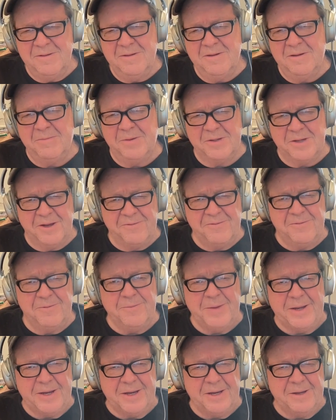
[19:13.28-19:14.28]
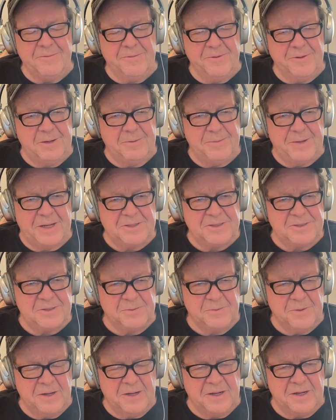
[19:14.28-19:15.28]
beloved man when he passed
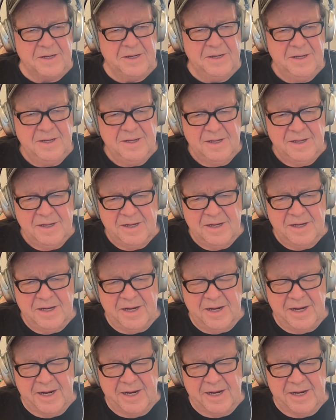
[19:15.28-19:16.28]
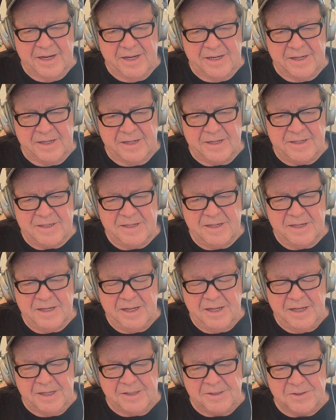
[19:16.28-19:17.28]
away. And
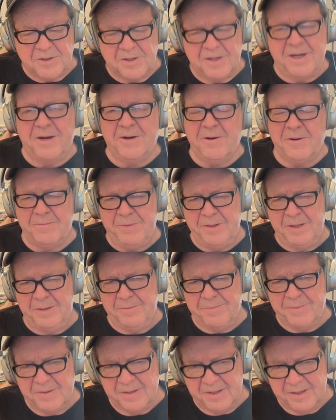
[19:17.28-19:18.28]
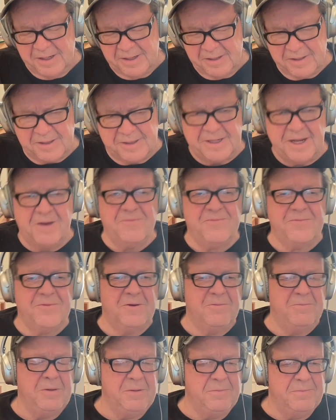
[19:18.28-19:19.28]
he took care of people and looked
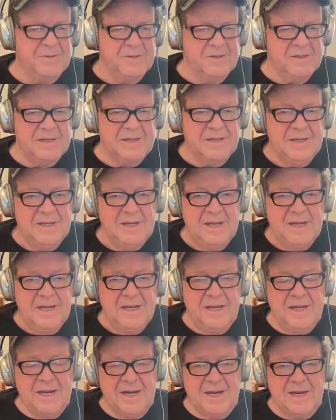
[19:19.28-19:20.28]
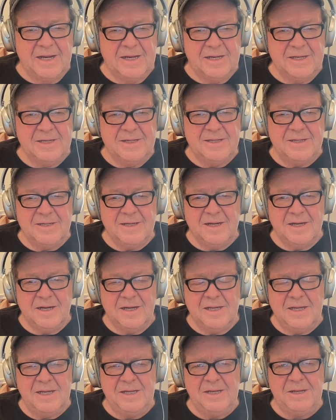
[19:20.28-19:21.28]
after people, and
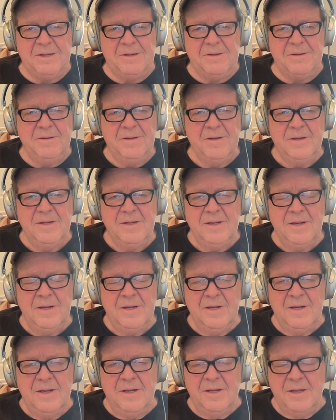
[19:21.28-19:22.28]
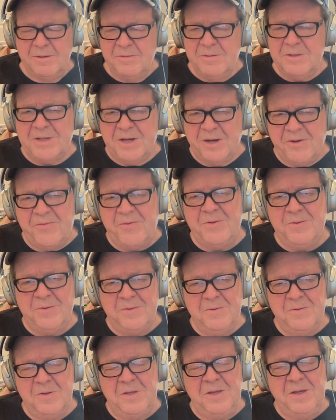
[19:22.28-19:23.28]
he was
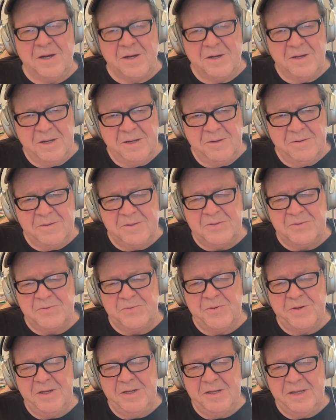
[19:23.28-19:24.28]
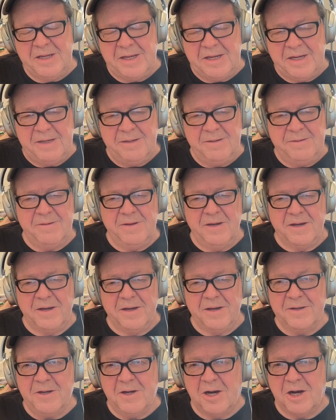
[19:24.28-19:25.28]
careful. He was really
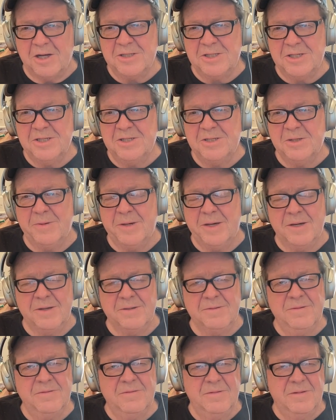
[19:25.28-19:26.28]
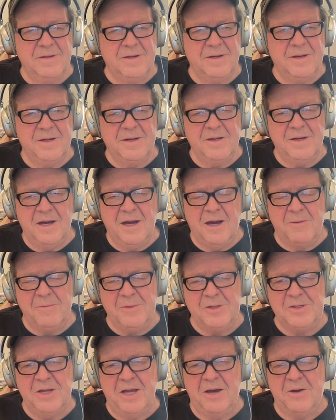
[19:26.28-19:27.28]
cautious about
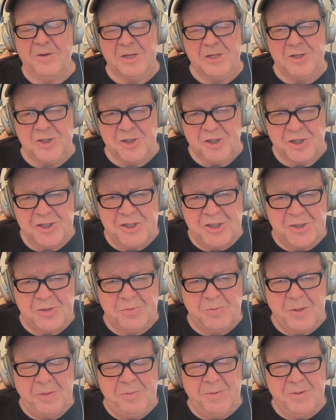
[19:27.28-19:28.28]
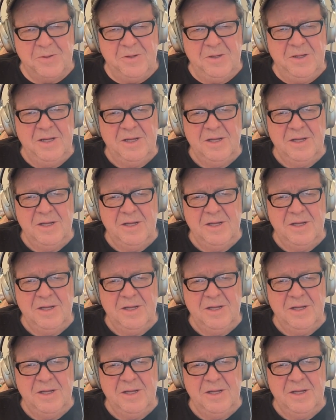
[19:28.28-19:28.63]
how he judged people.